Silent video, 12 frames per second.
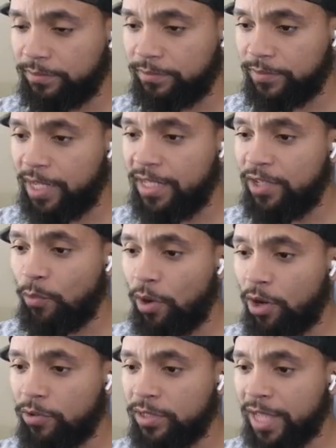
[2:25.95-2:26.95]
I need to
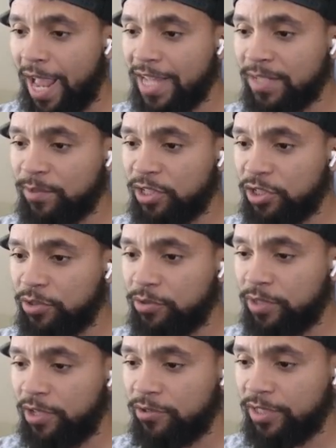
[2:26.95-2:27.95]
work on his asthma too.
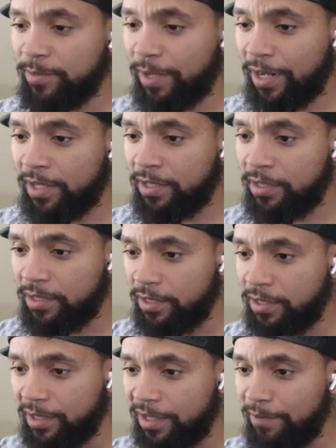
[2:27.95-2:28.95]
He don't seem like a
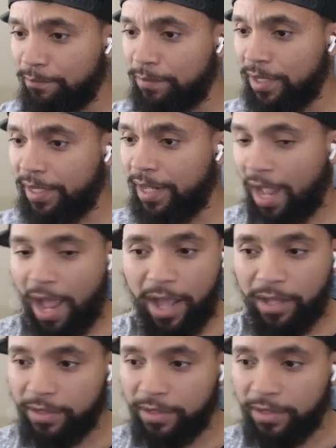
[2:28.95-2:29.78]
big guy.